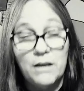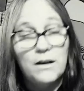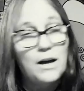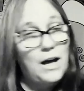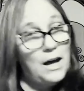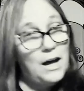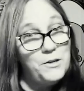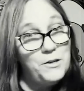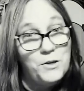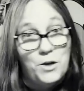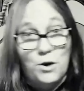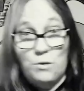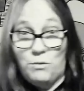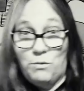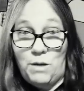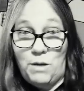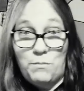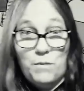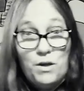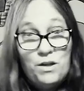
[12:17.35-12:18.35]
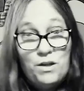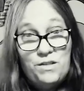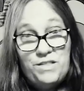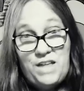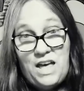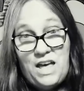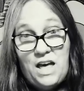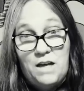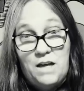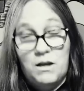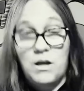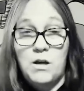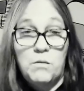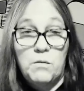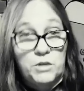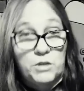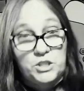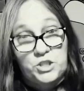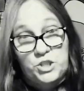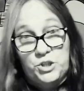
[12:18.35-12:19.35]
I know I'm all that,
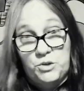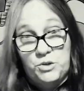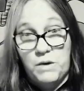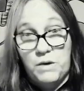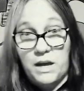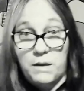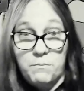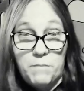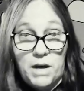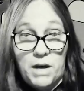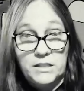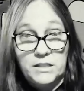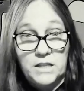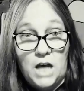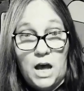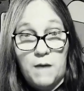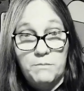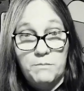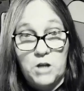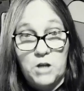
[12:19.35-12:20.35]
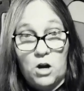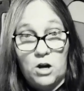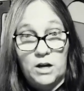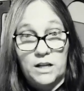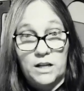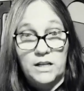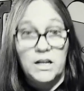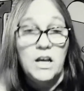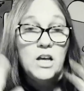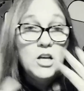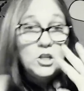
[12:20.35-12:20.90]
but you ain't my type, darling.